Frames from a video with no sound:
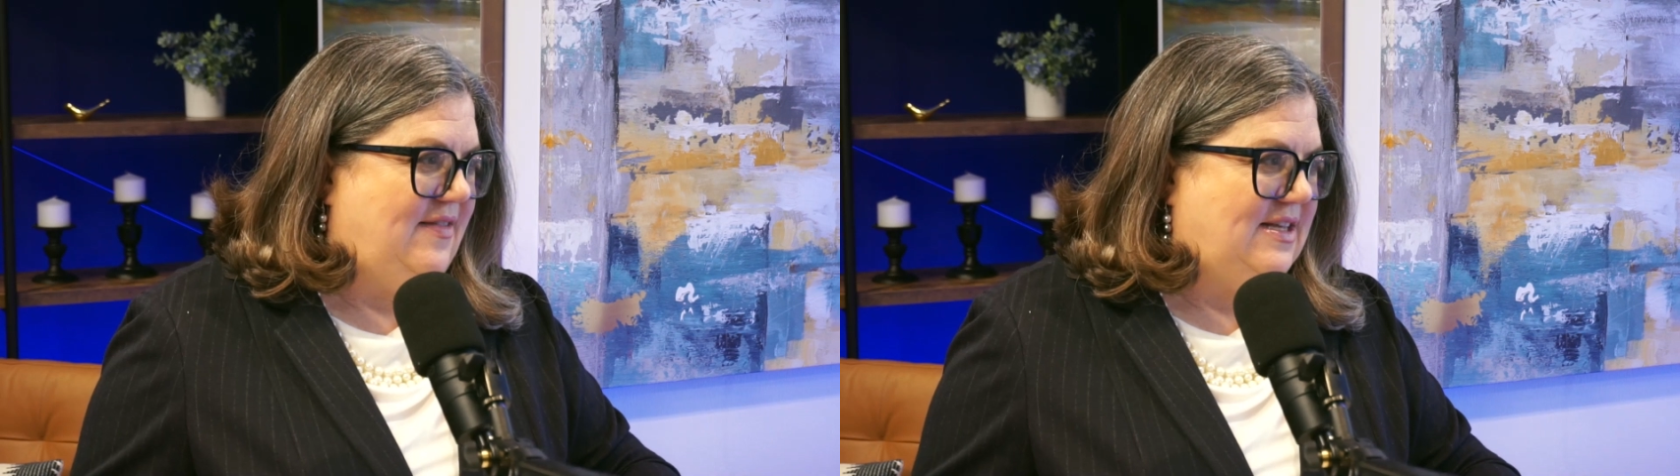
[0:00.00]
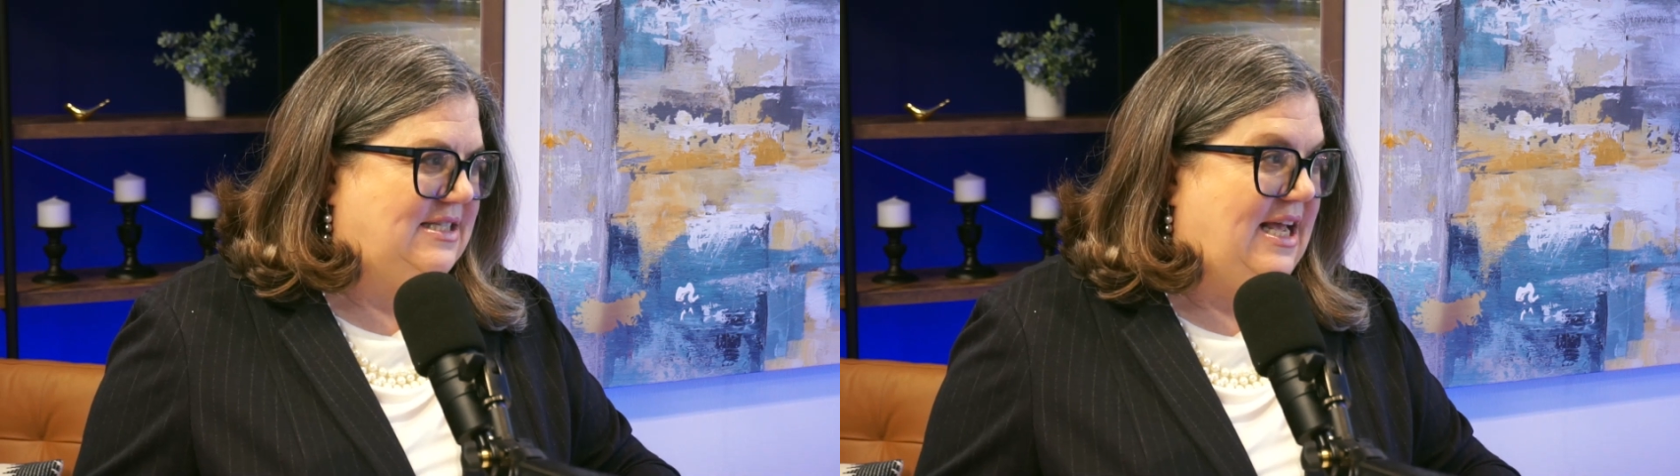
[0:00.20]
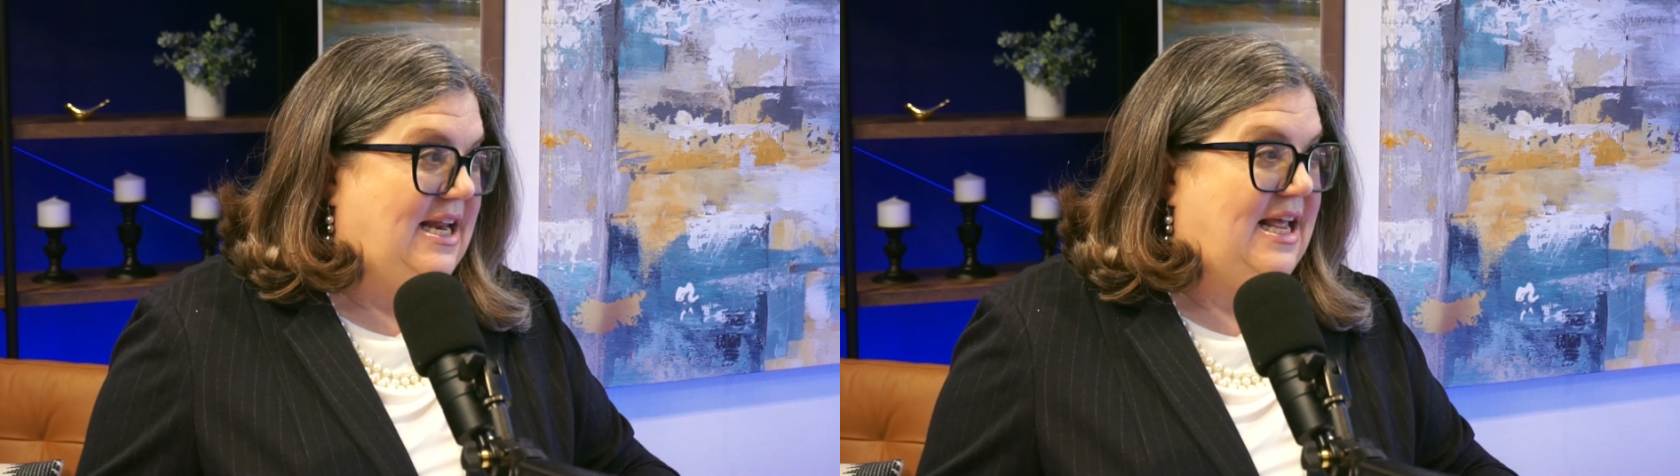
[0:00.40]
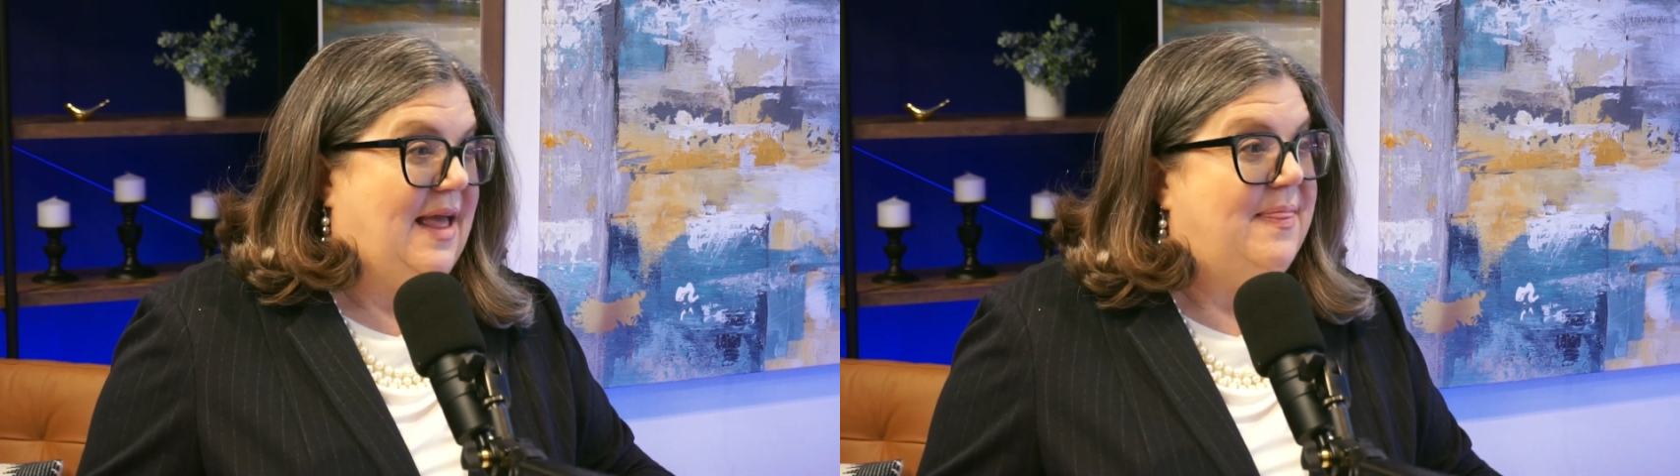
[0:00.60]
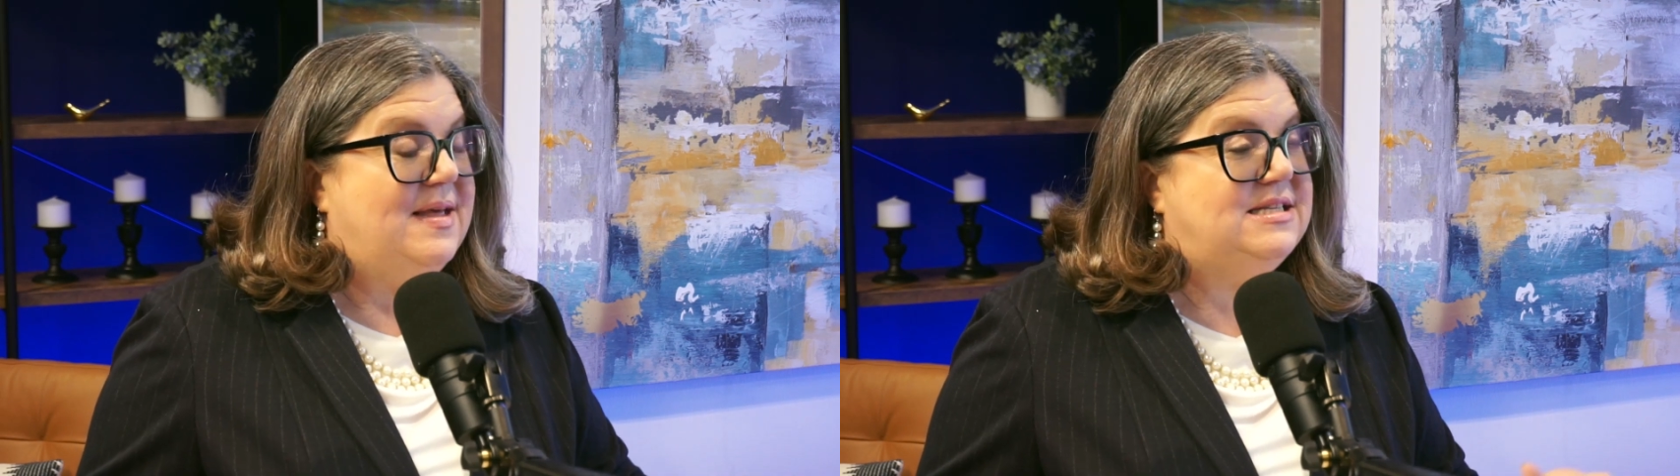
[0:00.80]
this lady,
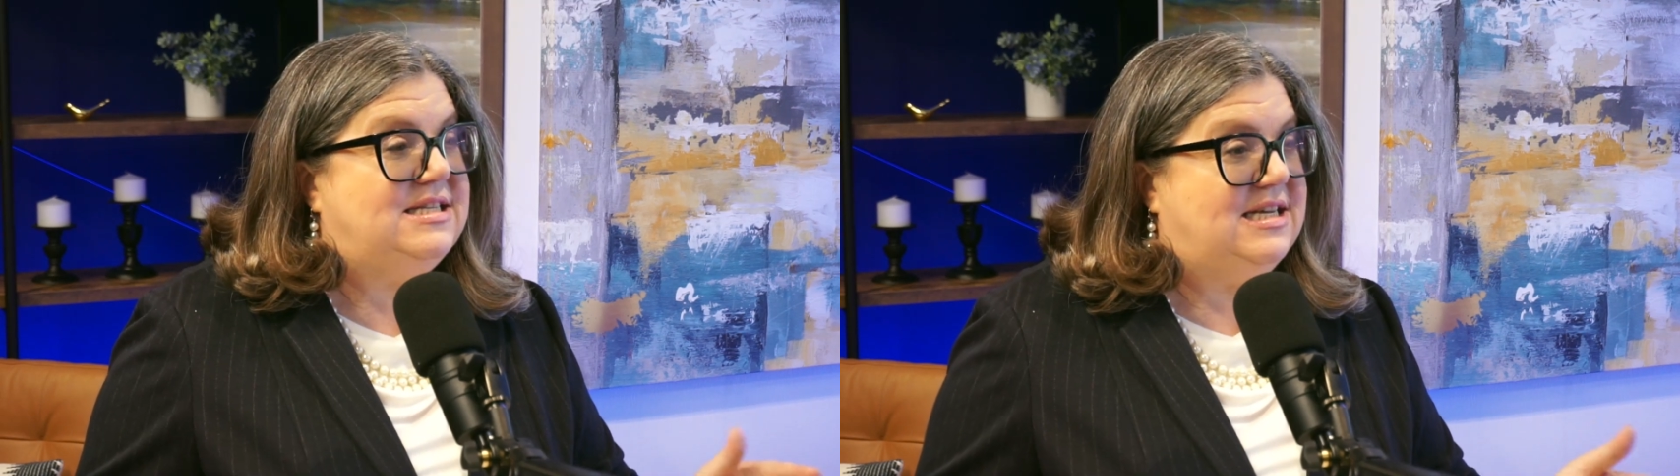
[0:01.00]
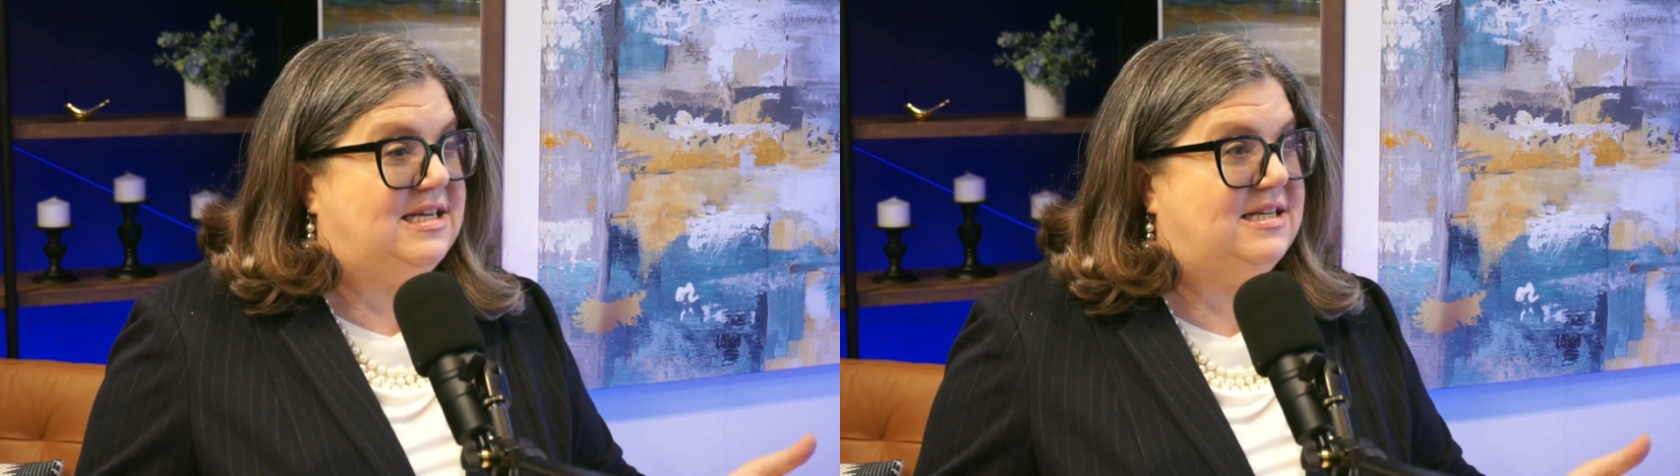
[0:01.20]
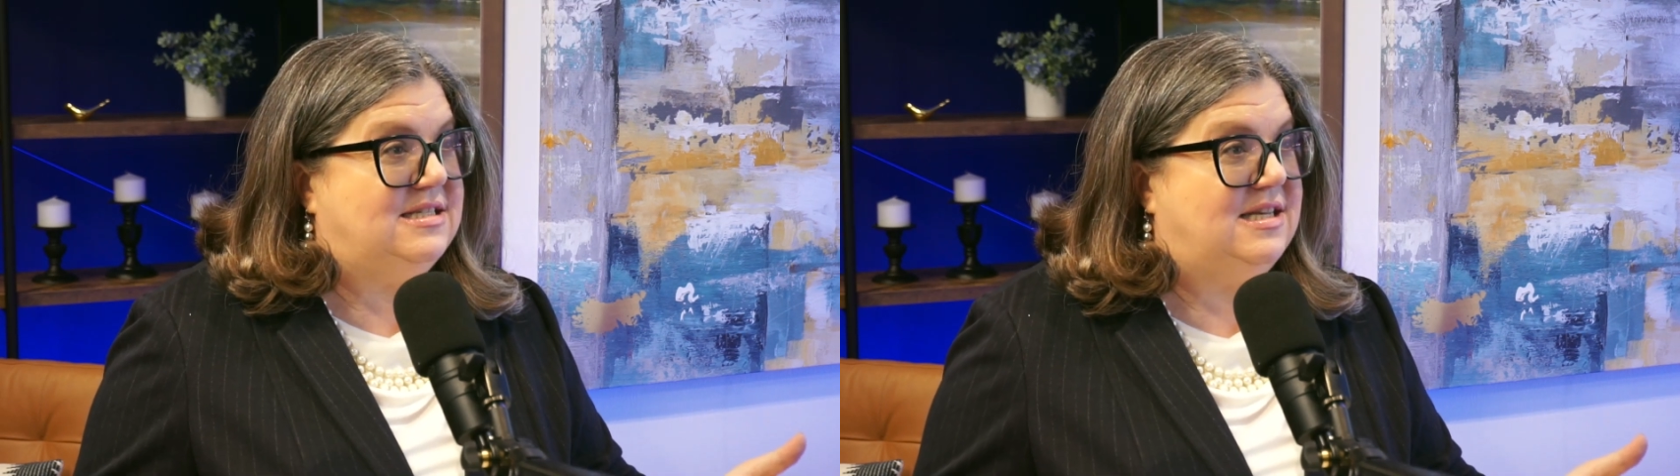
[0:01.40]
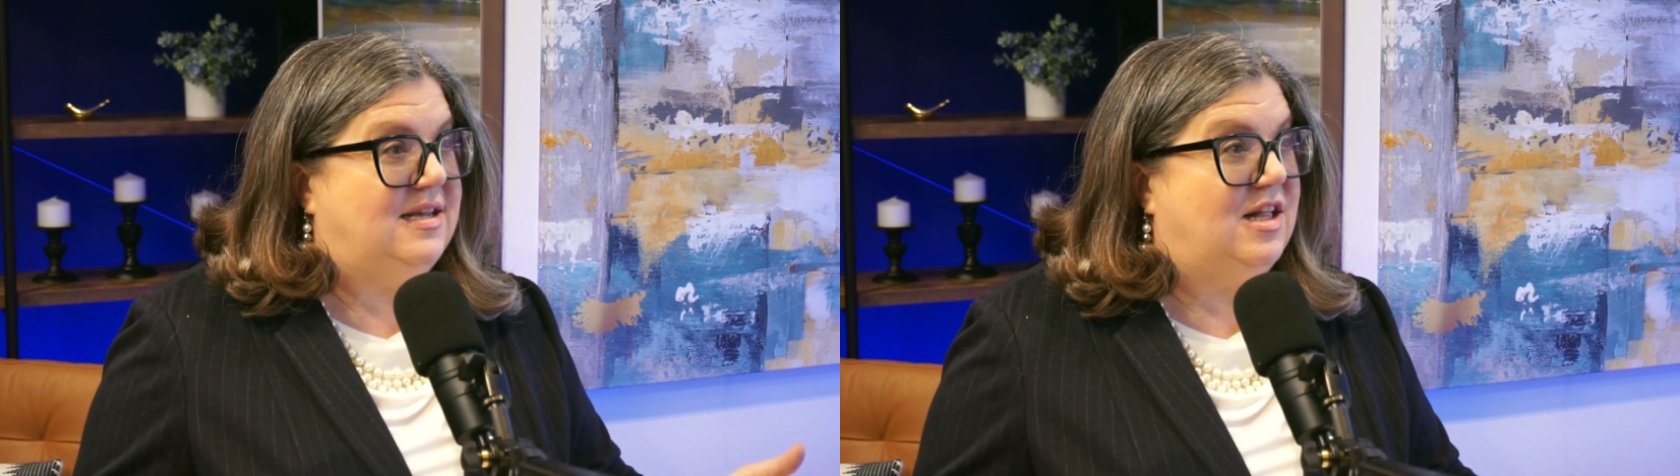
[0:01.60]
and this is